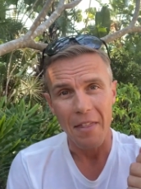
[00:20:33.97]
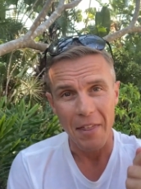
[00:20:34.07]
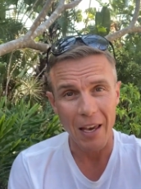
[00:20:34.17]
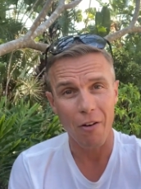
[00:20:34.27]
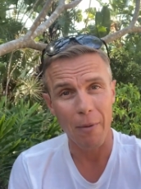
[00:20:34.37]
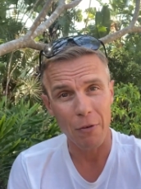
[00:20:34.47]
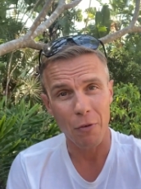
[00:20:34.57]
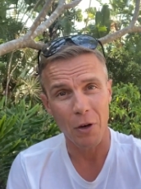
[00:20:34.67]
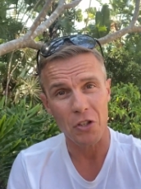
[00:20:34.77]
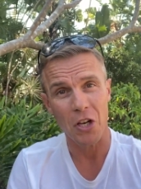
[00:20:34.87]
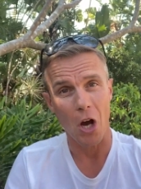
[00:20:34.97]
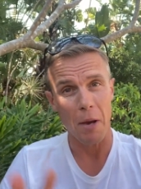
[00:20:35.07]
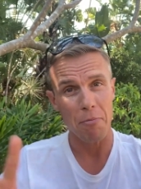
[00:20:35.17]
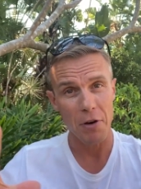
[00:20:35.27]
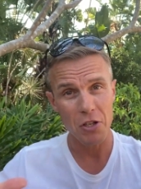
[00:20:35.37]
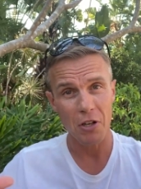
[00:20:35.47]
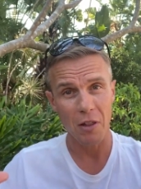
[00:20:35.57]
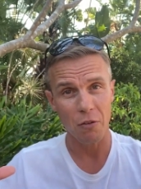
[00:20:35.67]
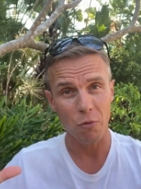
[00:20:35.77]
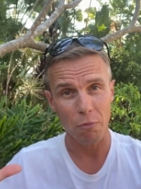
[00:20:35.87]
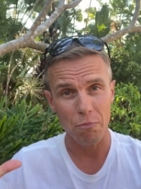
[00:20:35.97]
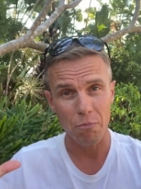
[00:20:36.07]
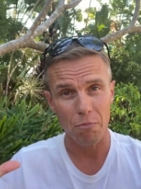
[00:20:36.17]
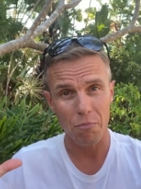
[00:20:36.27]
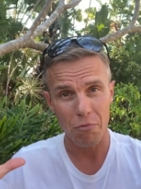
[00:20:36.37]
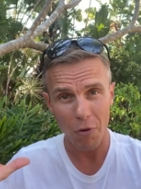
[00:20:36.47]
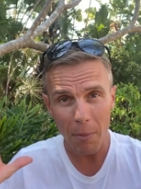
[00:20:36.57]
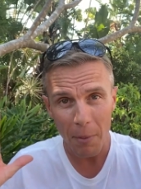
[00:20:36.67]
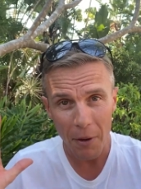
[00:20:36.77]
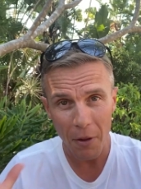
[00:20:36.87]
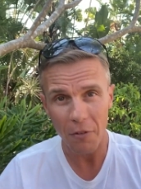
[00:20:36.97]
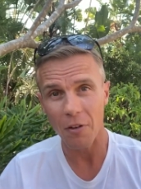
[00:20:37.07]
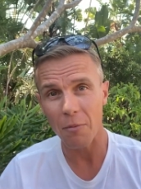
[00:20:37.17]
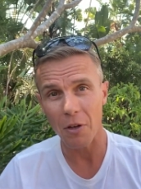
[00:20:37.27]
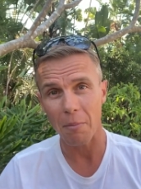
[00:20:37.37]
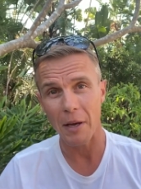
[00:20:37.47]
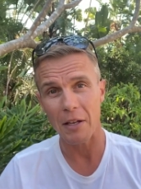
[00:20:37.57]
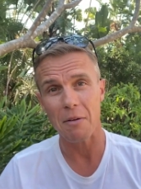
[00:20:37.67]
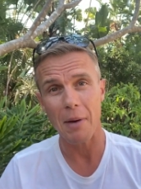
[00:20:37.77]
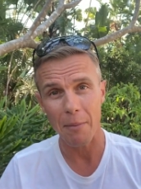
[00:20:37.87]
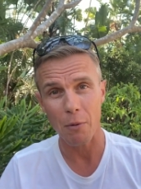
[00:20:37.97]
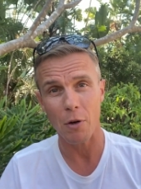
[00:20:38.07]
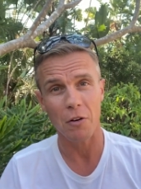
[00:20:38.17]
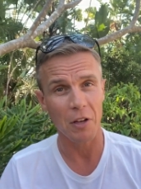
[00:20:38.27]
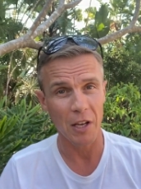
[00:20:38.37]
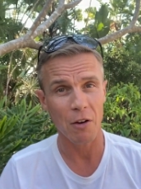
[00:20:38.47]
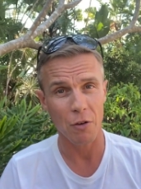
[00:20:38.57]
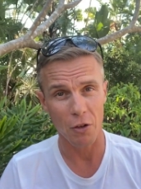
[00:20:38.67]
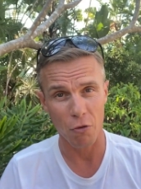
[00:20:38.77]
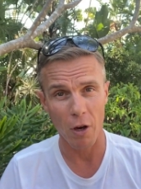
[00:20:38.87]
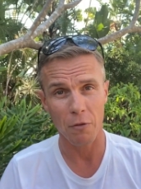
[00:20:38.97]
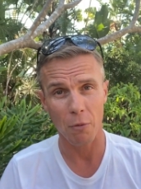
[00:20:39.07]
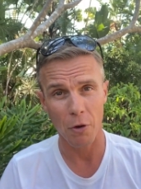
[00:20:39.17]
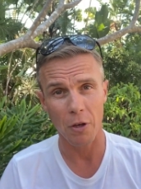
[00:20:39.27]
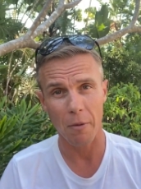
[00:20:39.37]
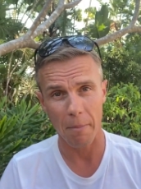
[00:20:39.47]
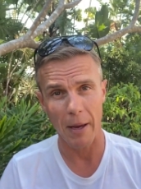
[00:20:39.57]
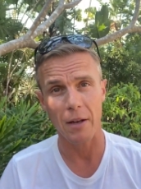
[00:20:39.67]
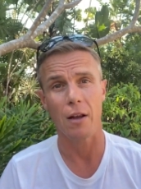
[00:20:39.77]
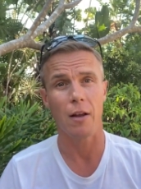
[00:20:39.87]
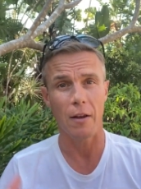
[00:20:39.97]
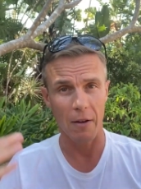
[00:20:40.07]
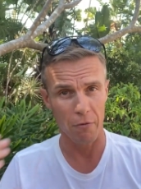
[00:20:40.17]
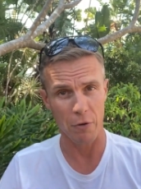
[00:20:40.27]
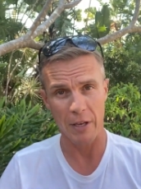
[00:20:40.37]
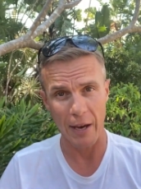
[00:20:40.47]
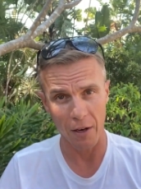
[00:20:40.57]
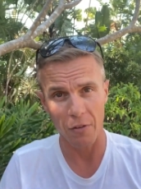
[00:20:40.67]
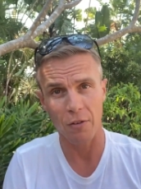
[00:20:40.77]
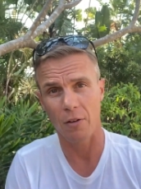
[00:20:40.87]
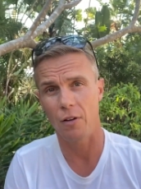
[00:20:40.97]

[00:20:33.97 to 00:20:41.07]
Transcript: Thank you very much for watching. I appreciate this was probably not the subject matter you maybe wanted to hear on your drive to work, but regardless,